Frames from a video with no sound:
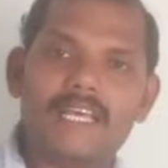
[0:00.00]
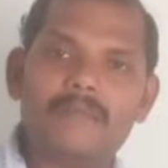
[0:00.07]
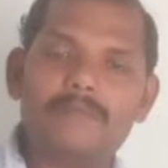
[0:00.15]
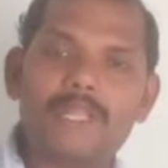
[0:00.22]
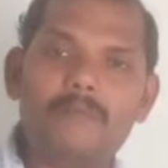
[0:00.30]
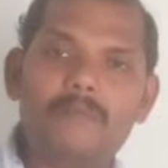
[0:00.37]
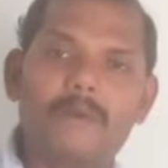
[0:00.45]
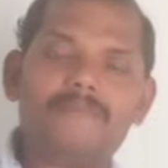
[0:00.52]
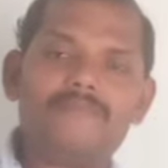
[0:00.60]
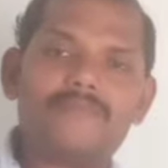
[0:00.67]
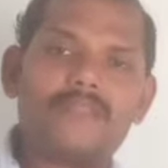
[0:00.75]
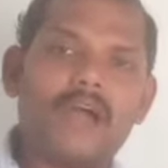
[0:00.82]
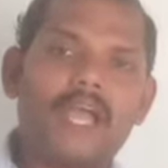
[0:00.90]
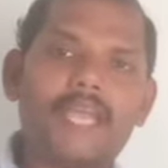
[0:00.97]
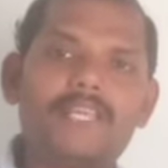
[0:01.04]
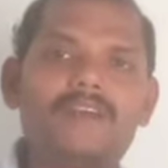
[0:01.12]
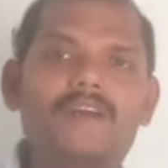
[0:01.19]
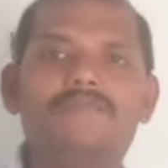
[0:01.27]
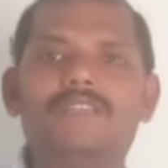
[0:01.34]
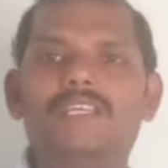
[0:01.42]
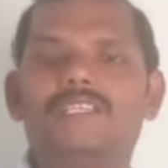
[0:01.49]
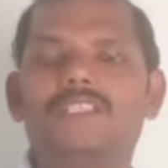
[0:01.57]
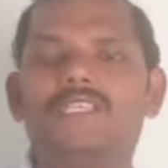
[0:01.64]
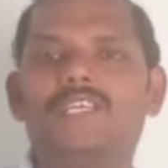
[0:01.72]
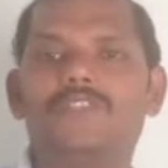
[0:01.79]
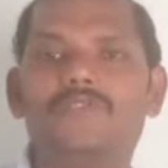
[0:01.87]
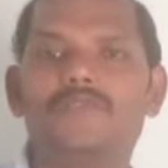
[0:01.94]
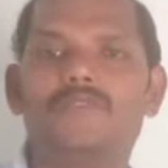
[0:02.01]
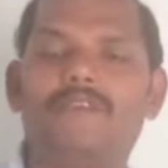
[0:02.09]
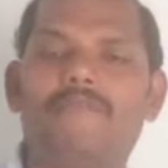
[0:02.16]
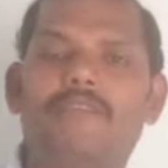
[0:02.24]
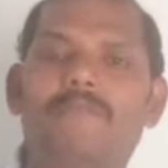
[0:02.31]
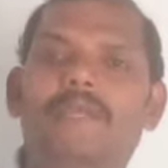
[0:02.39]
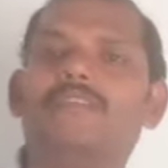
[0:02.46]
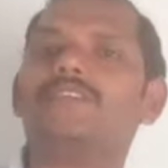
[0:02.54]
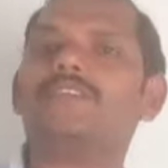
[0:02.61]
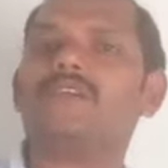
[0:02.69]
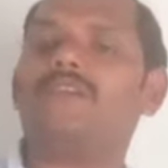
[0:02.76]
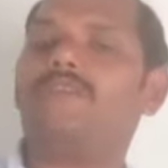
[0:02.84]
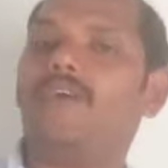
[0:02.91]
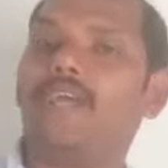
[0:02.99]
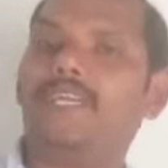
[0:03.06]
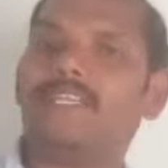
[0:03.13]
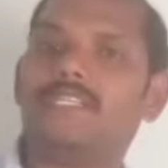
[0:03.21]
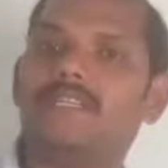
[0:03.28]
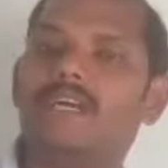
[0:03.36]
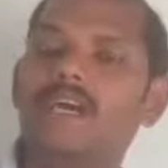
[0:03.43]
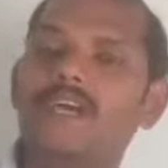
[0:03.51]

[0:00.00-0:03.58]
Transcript: Minimum the height of these 6 to 7 meters of heights.